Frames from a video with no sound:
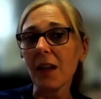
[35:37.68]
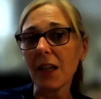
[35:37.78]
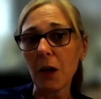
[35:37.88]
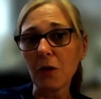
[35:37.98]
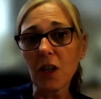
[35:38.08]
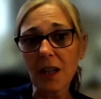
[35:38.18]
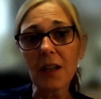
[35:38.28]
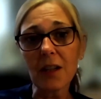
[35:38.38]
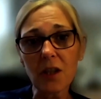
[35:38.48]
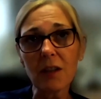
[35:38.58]
you know,
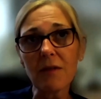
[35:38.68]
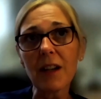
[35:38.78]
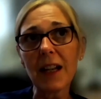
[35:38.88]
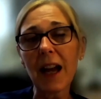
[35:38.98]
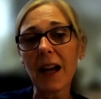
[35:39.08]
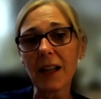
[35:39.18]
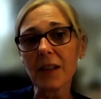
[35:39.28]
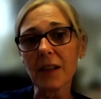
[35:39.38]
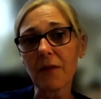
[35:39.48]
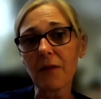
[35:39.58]
she really
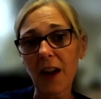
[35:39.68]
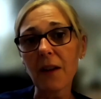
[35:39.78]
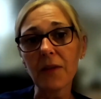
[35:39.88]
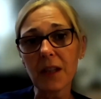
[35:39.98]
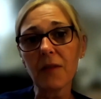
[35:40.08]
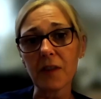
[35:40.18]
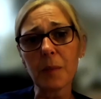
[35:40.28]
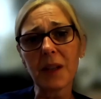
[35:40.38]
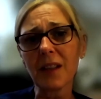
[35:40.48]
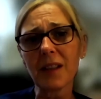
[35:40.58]
has found the
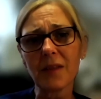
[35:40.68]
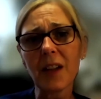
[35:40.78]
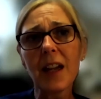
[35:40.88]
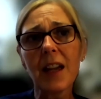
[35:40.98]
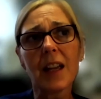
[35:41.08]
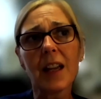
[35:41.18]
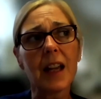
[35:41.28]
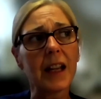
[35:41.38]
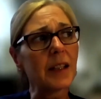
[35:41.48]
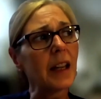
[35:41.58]
difference because of
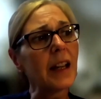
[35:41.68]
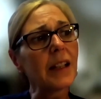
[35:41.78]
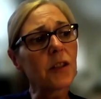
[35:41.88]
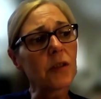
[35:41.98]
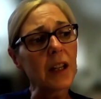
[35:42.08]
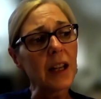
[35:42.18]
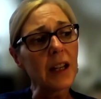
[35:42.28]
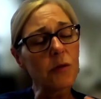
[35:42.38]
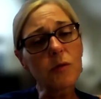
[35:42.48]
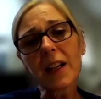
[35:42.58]

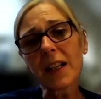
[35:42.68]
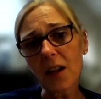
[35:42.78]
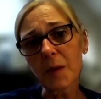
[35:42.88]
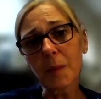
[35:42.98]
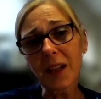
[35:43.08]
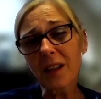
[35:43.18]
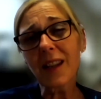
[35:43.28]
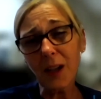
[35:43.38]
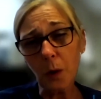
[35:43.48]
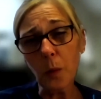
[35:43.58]
it's really nice
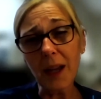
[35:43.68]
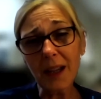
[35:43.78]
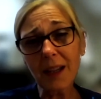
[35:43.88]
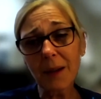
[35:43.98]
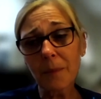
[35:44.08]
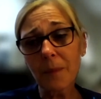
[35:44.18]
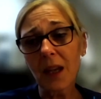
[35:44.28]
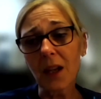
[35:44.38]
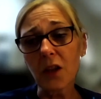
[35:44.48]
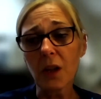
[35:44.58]
because they're quick.
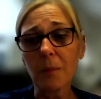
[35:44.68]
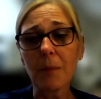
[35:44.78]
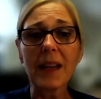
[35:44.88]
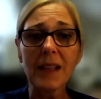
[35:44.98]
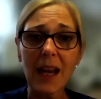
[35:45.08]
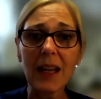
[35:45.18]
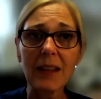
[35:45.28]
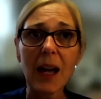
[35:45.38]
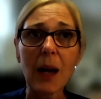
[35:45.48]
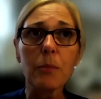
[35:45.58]
You can
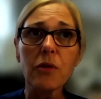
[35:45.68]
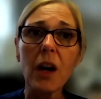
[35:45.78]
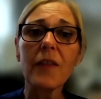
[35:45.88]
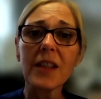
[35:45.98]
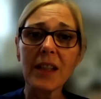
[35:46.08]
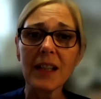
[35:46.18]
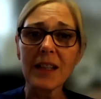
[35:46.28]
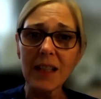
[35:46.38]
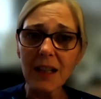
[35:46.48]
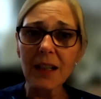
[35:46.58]
maintain that privacy
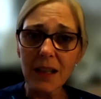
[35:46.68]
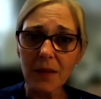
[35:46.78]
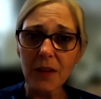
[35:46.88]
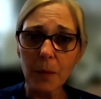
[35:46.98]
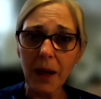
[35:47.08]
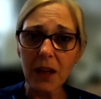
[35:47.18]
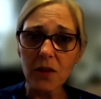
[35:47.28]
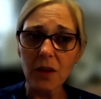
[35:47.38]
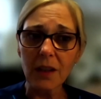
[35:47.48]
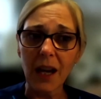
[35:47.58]
and dignity for the
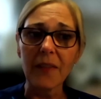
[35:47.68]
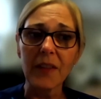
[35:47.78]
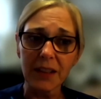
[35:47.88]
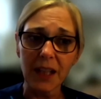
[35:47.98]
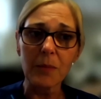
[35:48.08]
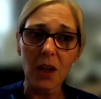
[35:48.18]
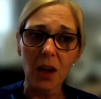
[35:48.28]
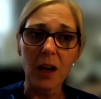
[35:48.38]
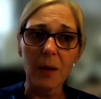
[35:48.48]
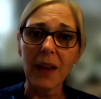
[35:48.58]
patient at the same
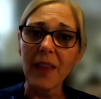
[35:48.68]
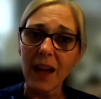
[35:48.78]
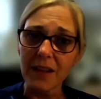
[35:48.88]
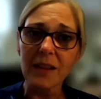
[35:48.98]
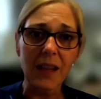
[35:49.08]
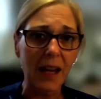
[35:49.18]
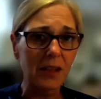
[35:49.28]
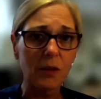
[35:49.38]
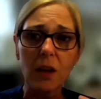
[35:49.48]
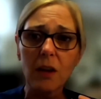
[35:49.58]
time, and
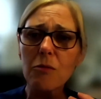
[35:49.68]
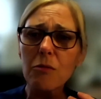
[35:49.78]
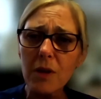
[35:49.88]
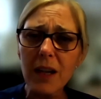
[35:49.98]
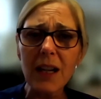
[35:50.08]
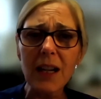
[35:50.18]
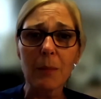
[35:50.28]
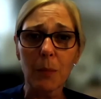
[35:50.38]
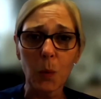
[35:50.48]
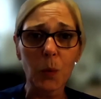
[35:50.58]
that's really
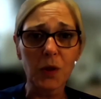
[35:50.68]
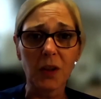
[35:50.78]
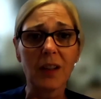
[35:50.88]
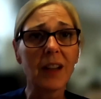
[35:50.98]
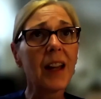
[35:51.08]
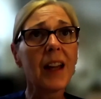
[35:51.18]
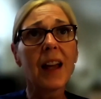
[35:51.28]
important.